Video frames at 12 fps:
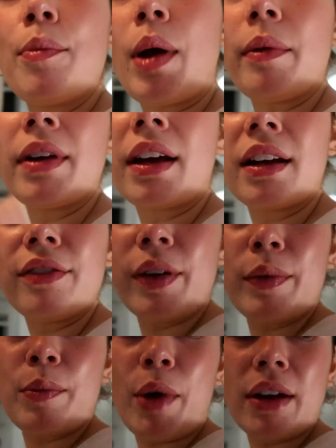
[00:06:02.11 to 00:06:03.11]
Probably not gonna
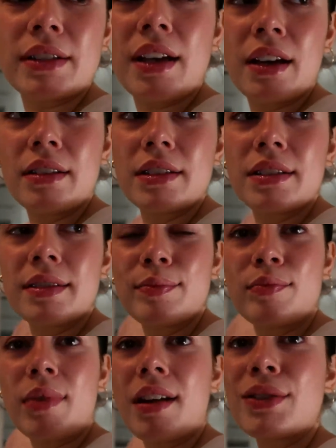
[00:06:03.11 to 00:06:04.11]
film the process,
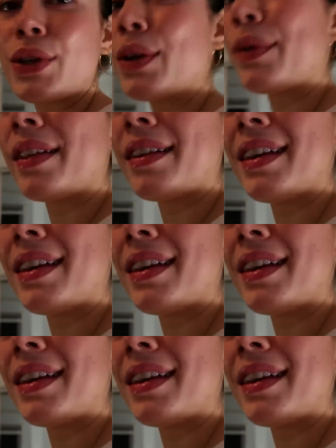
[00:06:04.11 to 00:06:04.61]
but I'll show you when they're